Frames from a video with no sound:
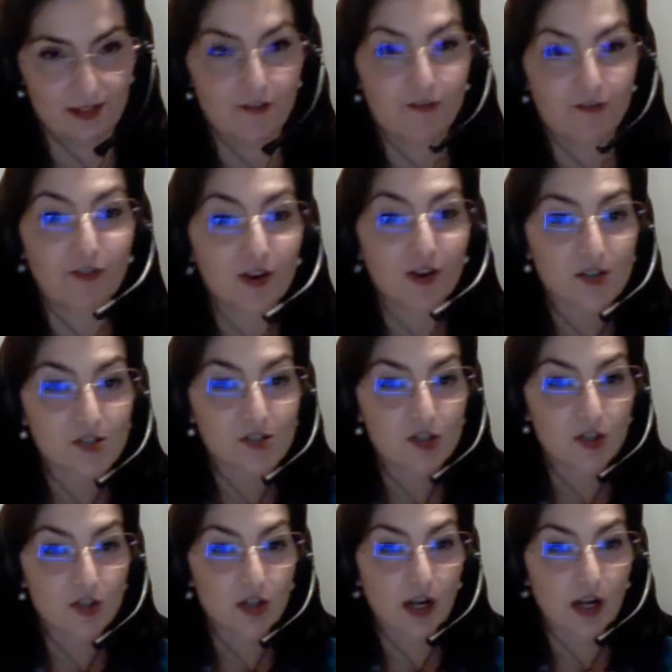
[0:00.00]
first
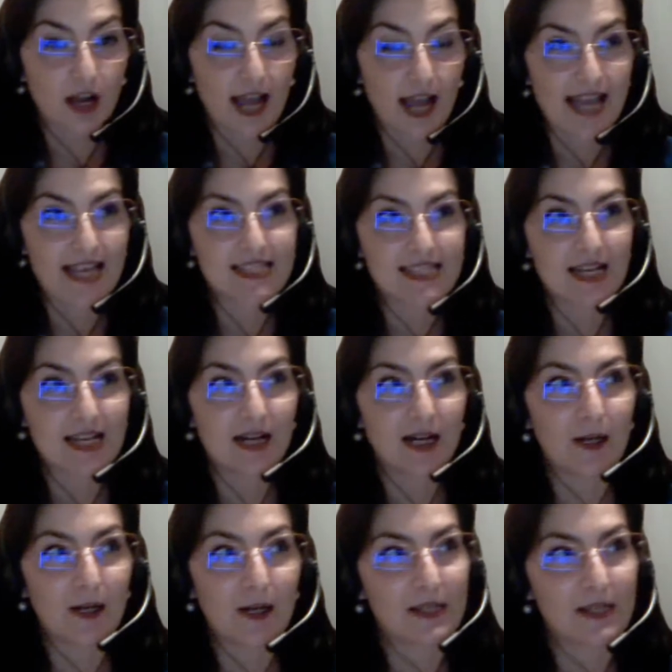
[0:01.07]
as
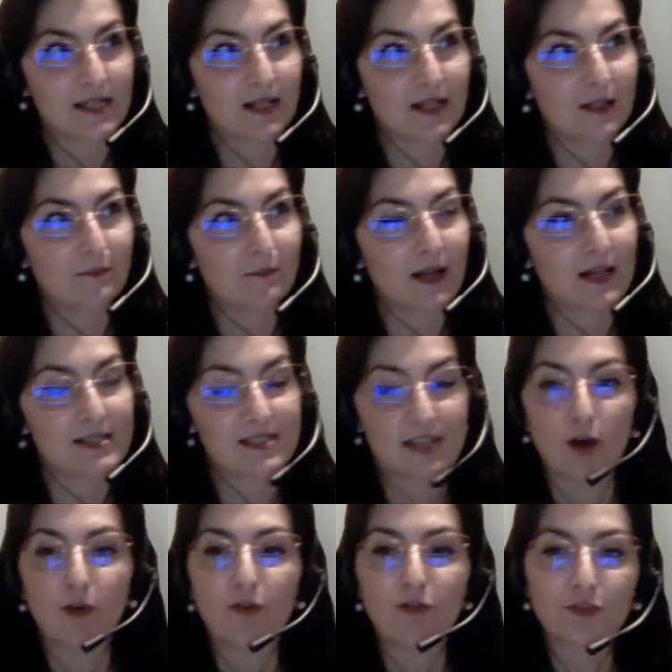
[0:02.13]
a
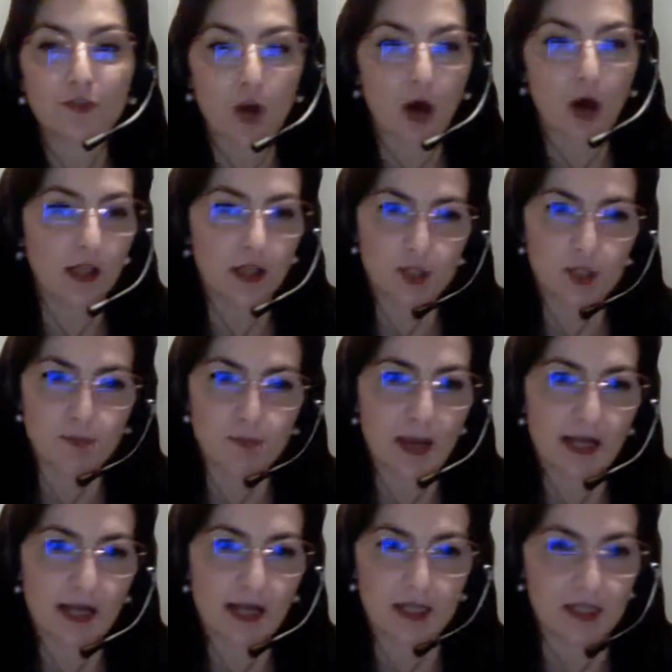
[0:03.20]
self-knowledge
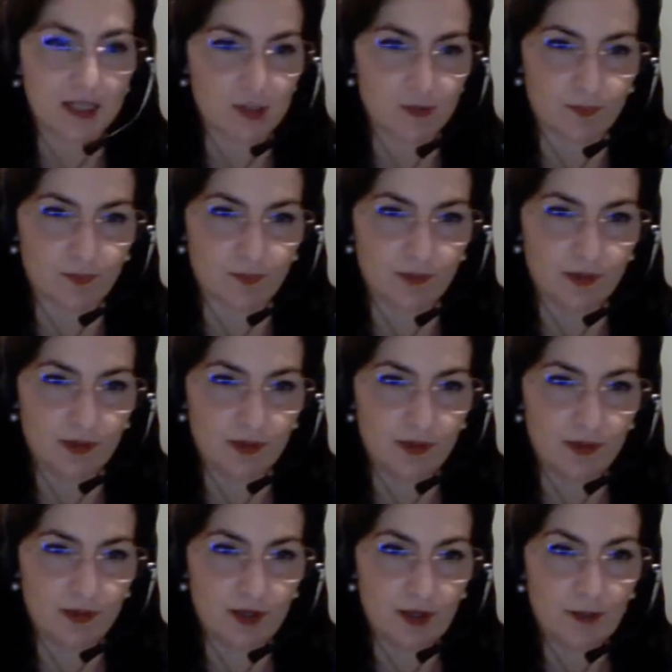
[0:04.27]
mechanism,
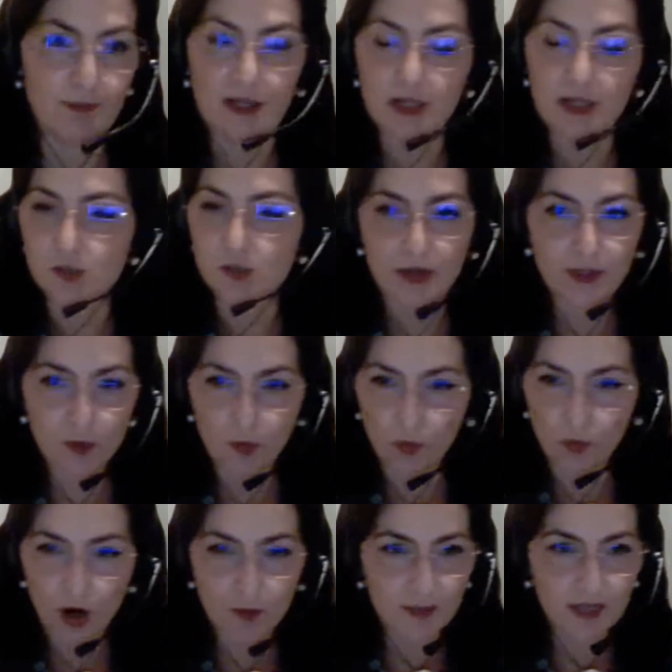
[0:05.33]
because when you
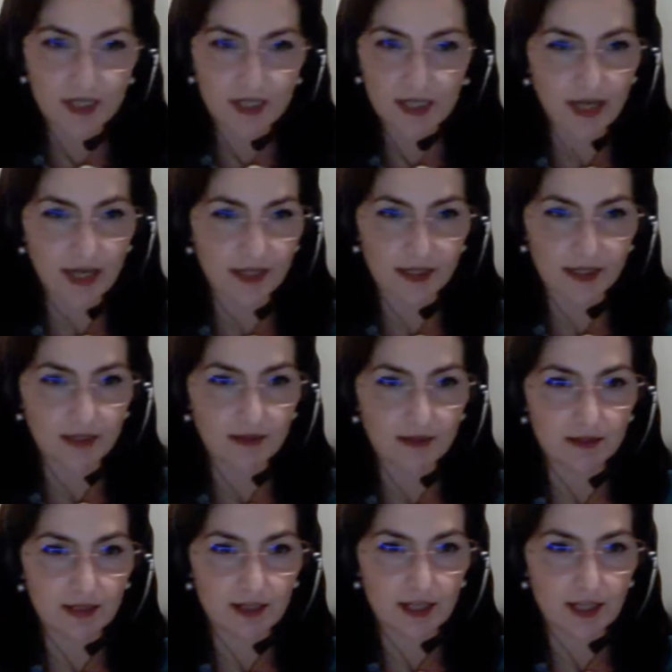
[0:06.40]
are mediating,
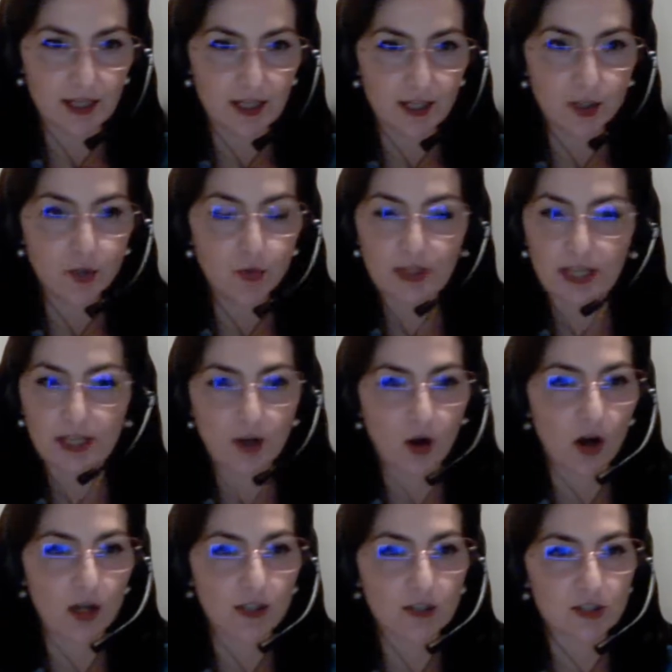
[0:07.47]
you cannot